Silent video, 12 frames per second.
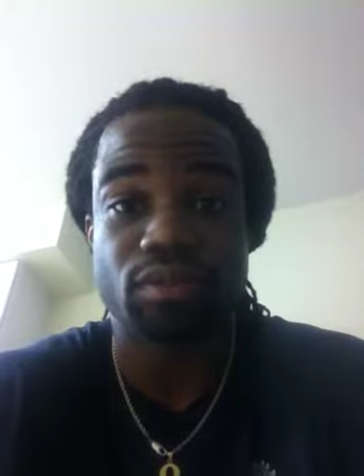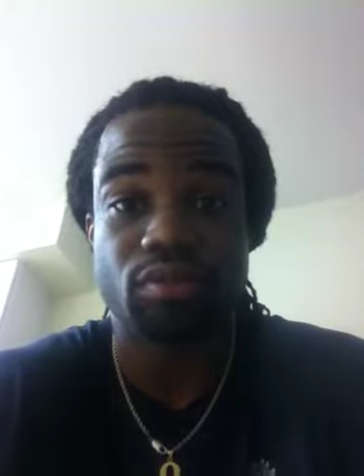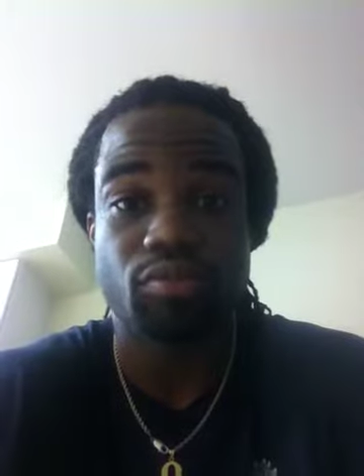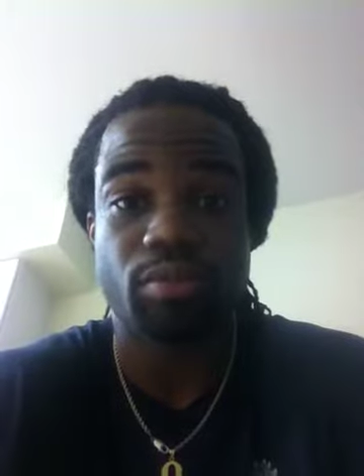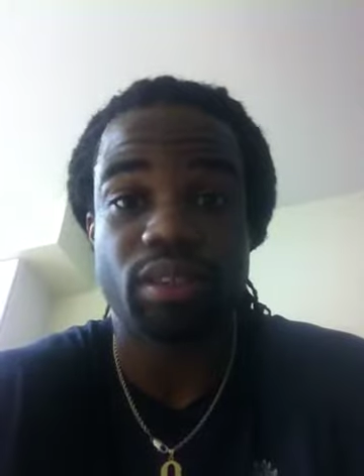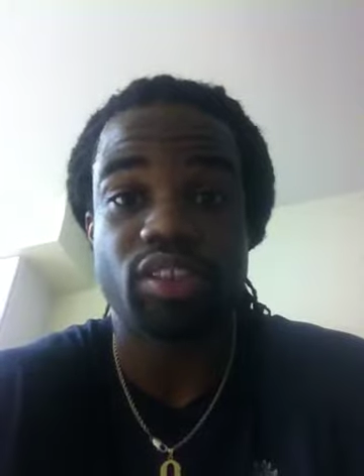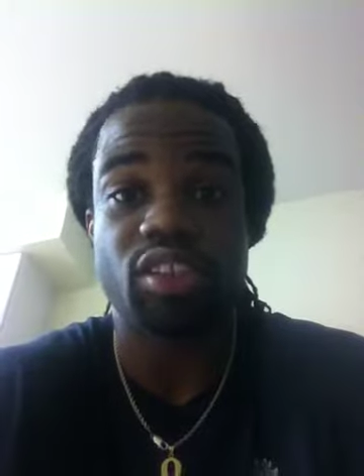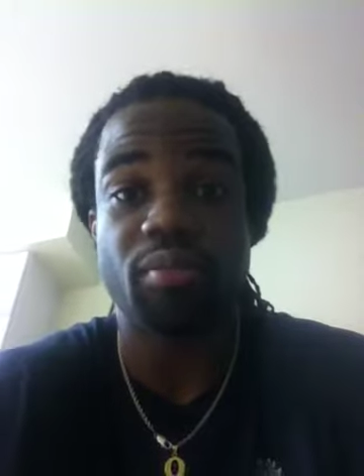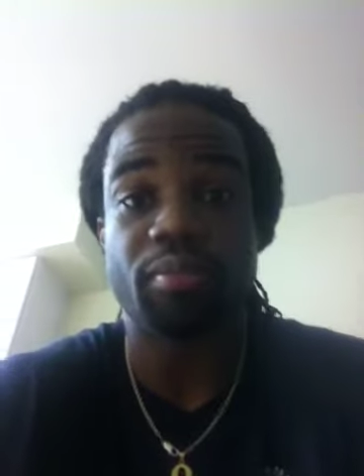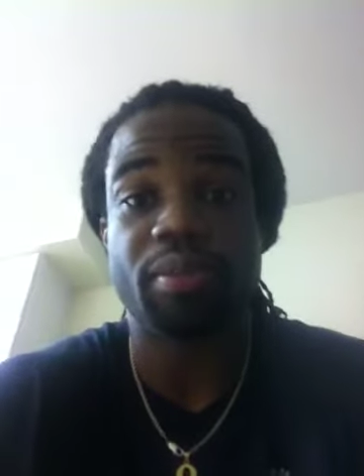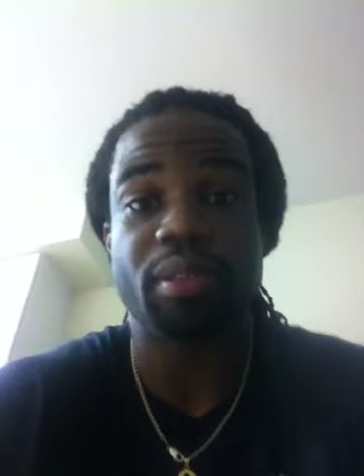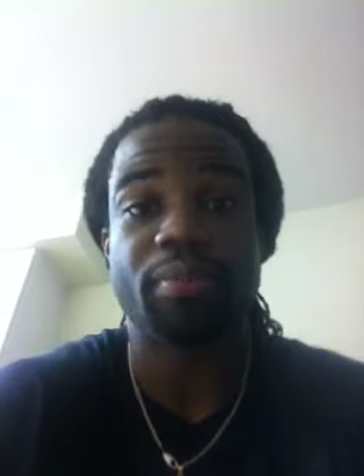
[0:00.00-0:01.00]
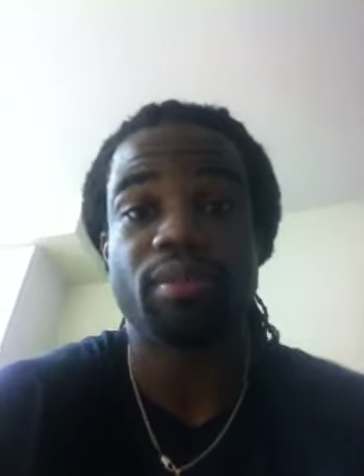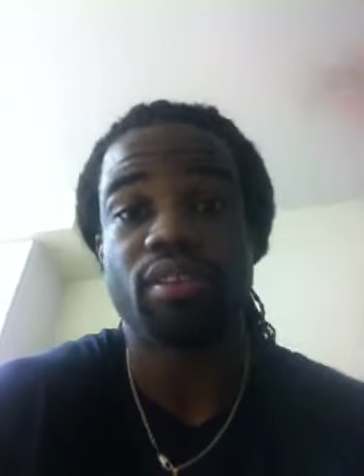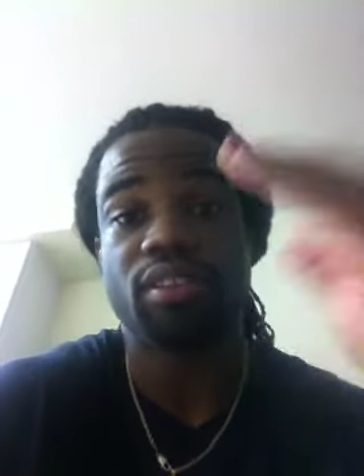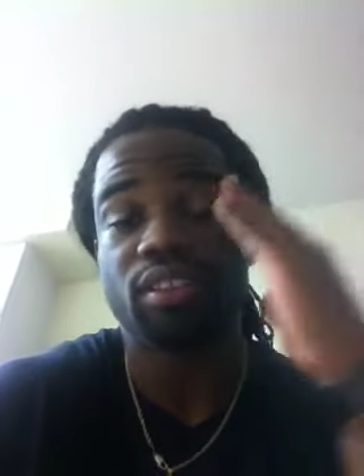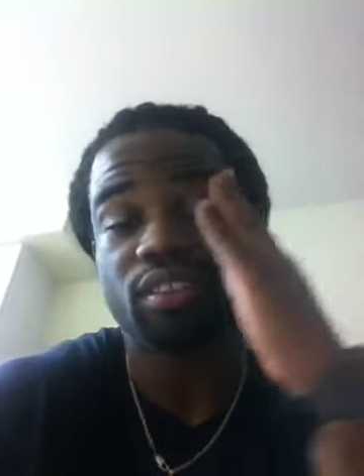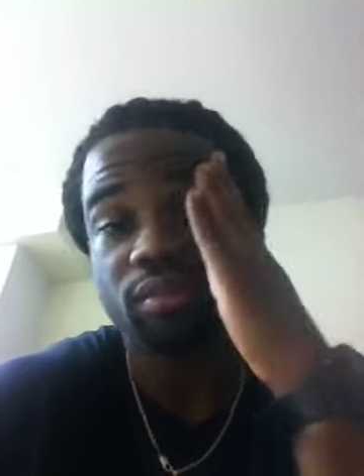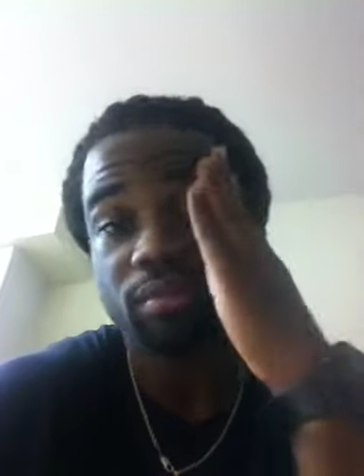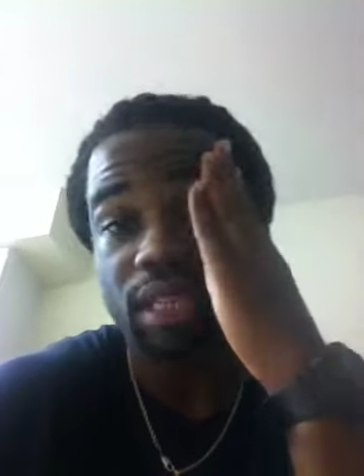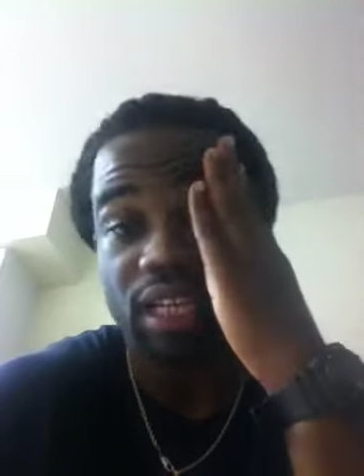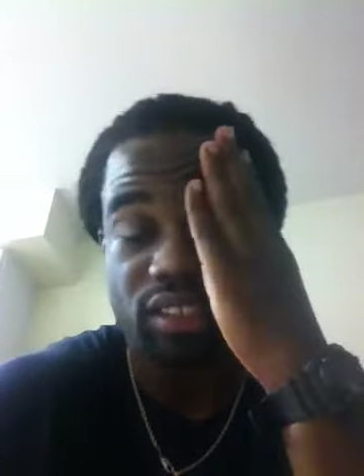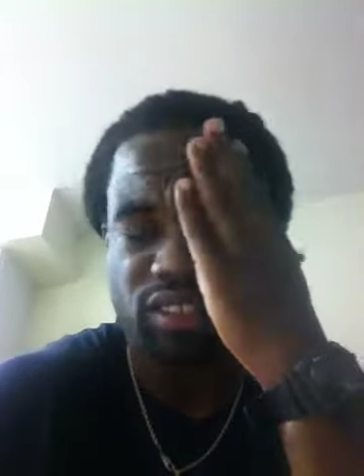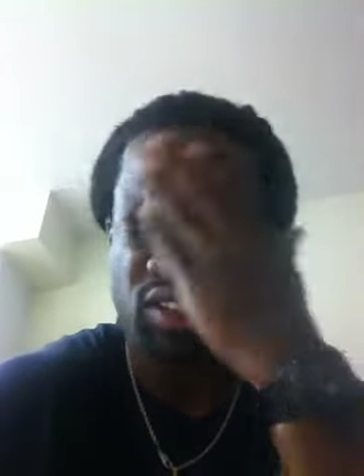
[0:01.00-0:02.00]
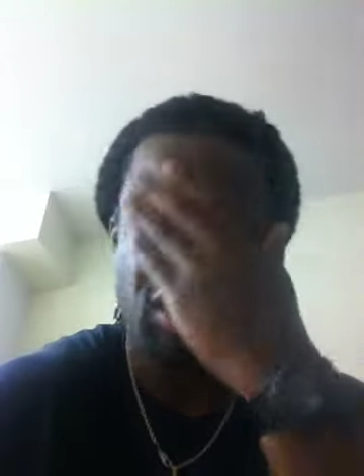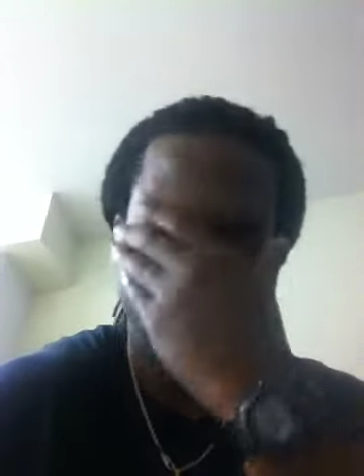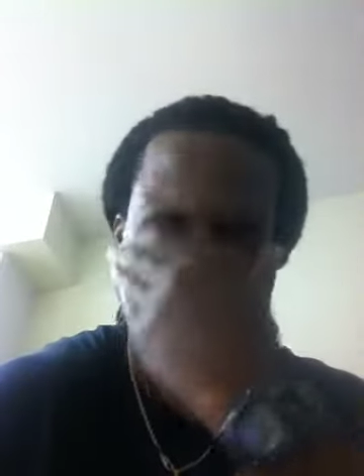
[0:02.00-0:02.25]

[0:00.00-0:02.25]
For my Dublin people, I'll still